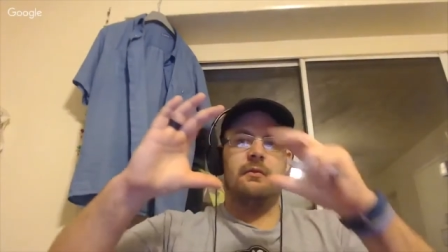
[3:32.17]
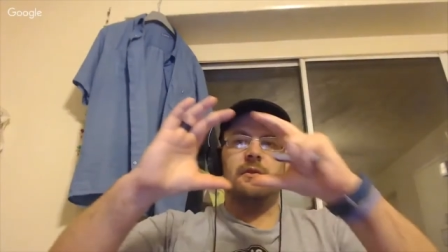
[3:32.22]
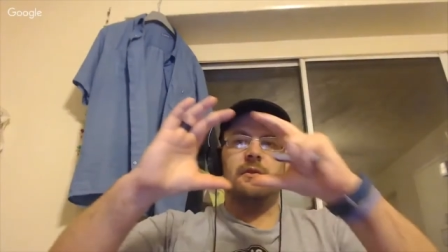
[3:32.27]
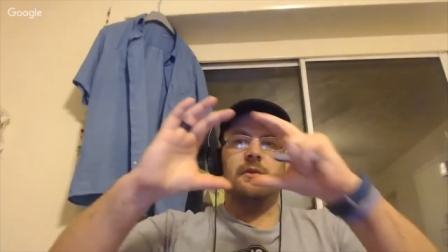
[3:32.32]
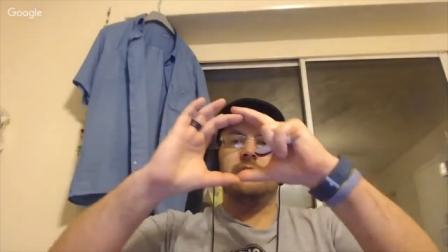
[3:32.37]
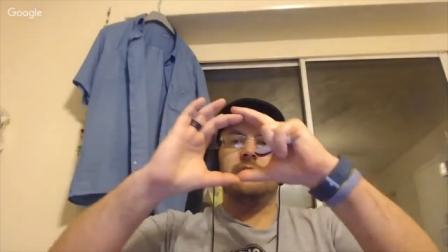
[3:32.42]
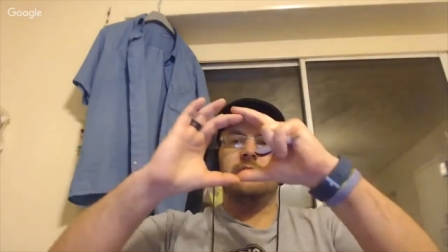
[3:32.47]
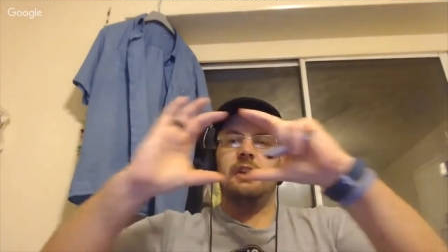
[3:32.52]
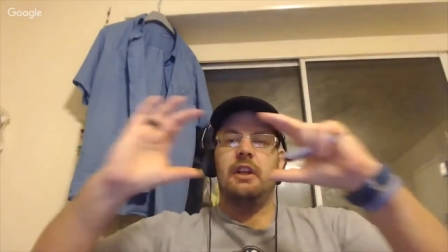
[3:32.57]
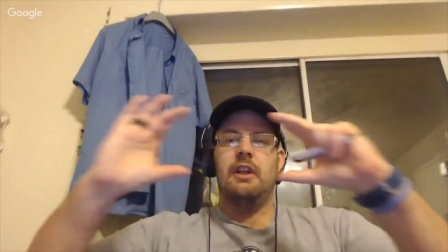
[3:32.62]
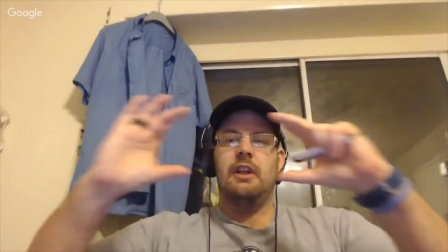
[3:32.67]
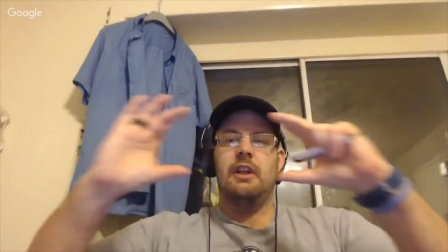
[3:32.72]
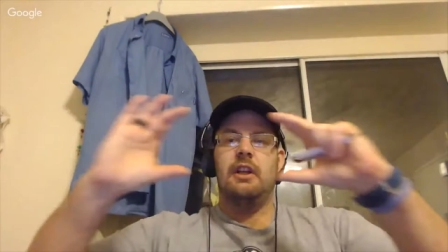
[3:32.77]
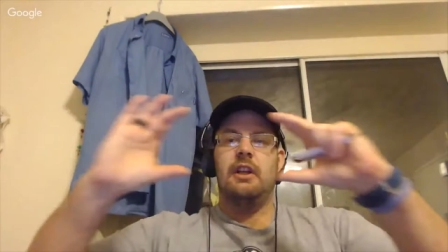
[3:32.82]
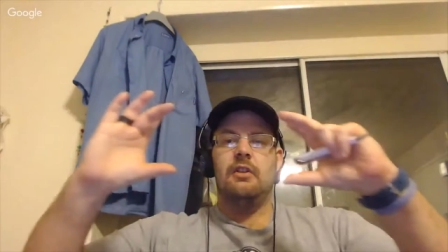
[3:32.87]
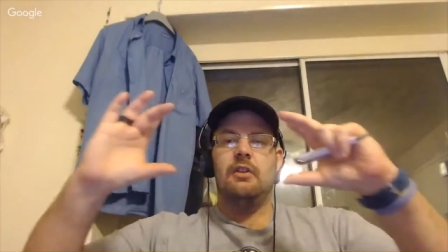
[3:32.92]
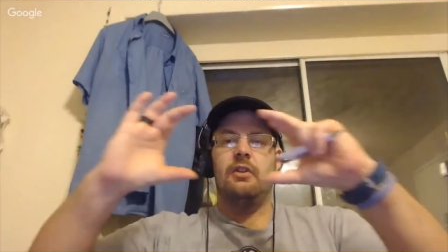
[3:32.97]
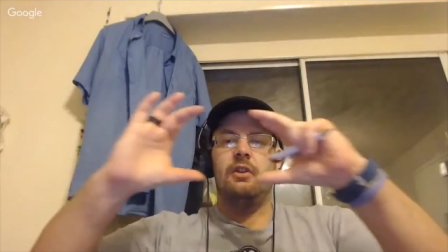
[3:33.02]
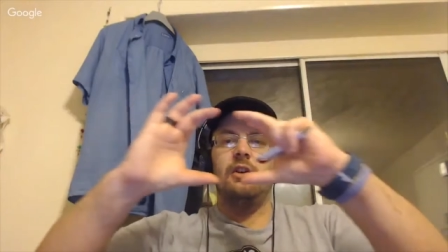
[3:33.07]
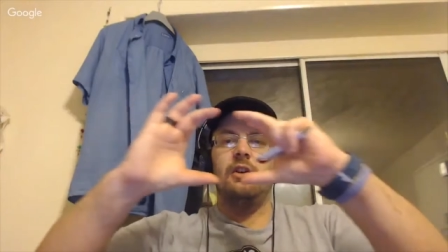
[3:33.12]
So
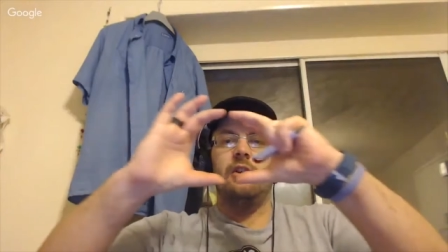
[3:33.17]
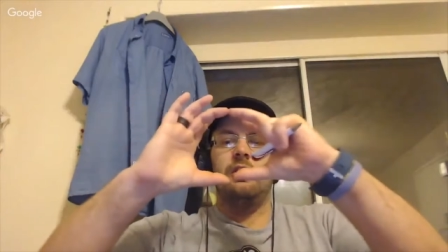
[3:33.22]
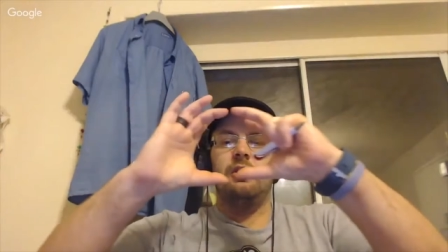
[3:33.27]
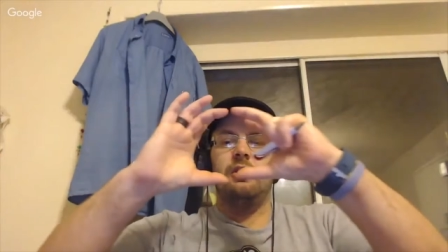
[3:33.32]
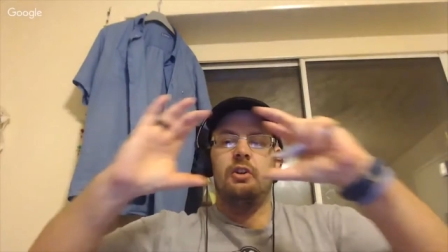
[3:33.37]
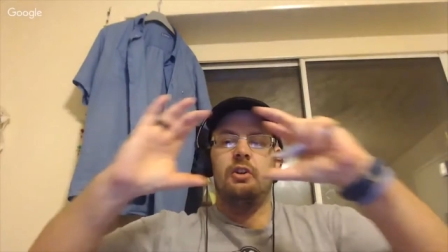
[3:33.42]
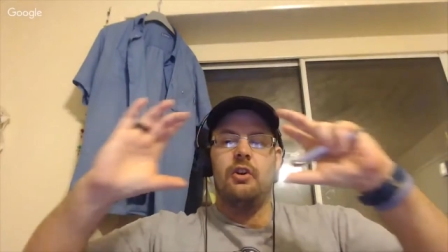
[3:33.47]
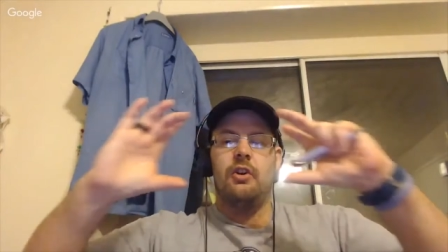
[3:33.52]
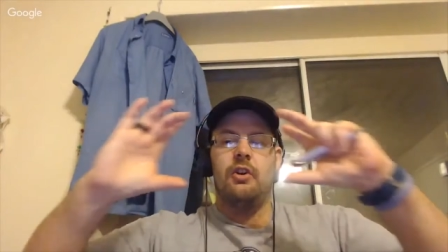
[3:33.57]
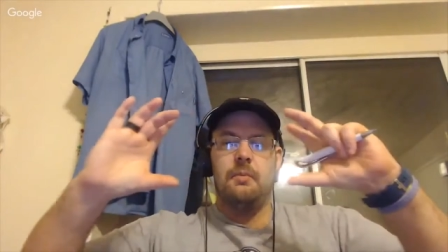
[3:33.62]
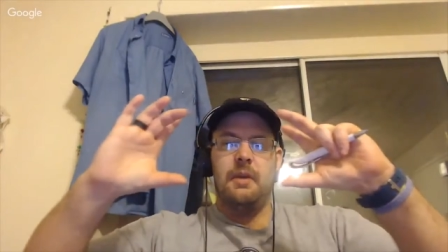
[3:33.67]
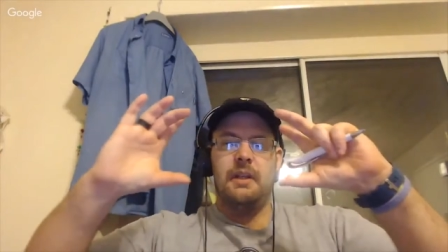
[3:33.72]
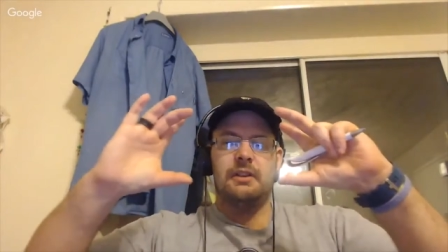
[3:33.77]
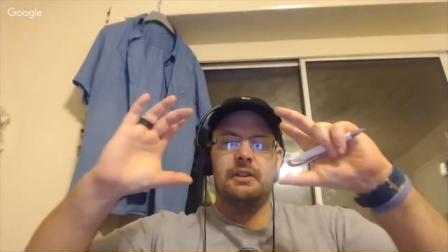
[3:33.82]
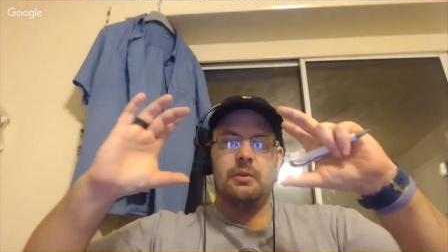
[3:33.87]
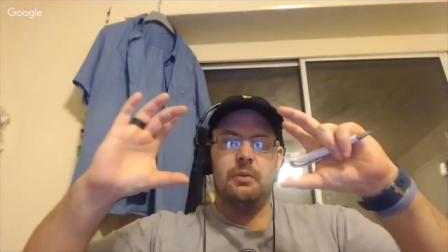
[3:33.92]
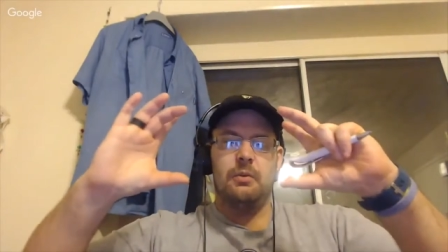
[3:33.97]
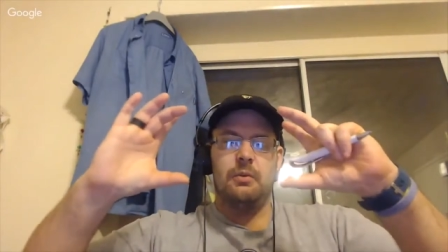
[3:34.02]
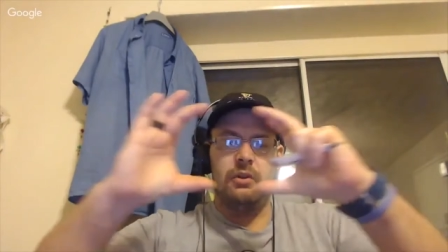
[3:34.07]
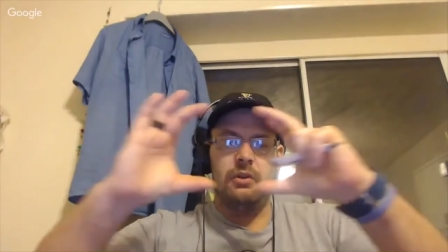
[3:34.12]
you you you got your piece of
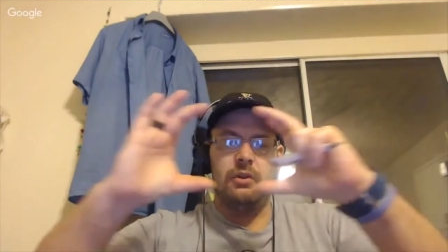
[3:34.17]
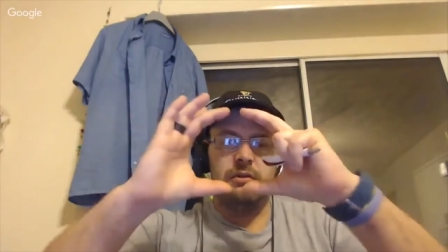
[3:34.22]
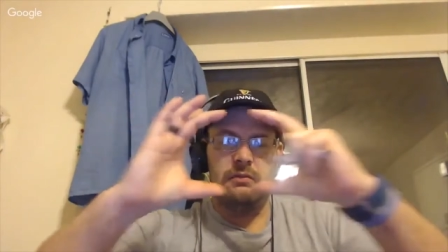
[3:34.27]
wood.